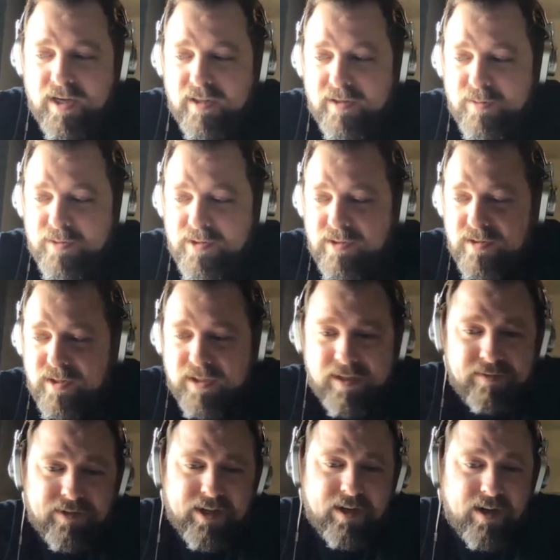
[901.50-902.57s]
there was a
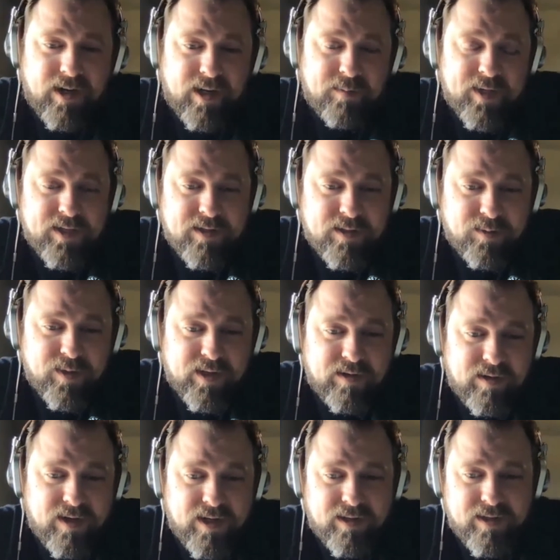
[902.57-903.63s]
significant argument as to
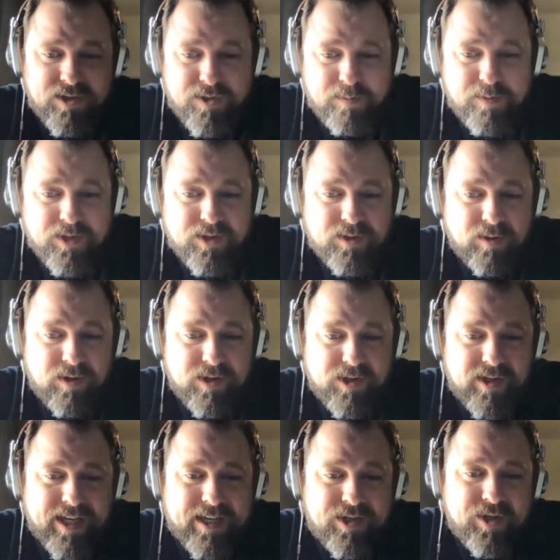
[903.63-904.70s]
whether or not they should be storage
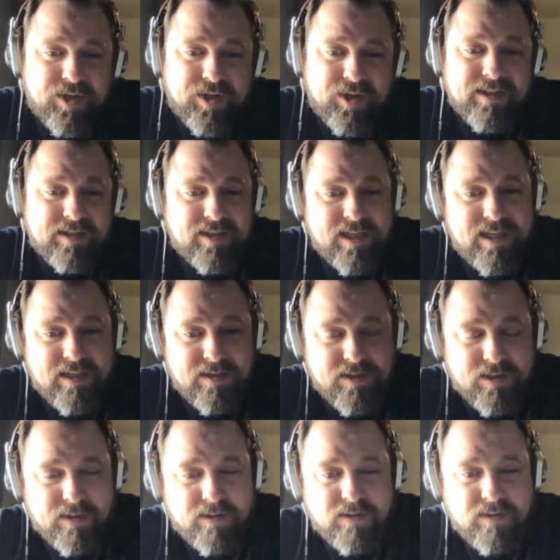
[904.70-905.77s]
attached
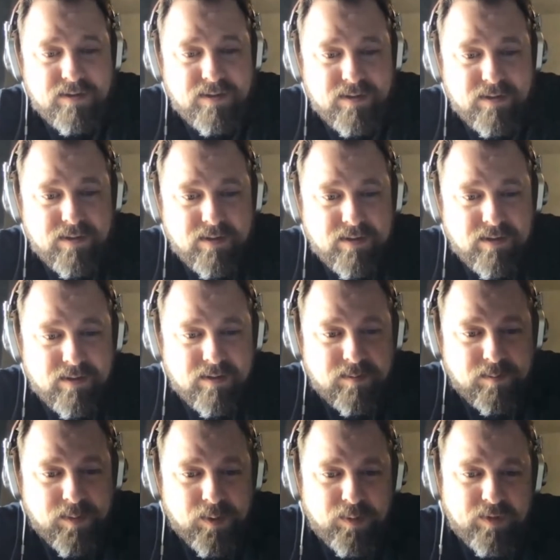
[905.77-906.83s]
indices. But we've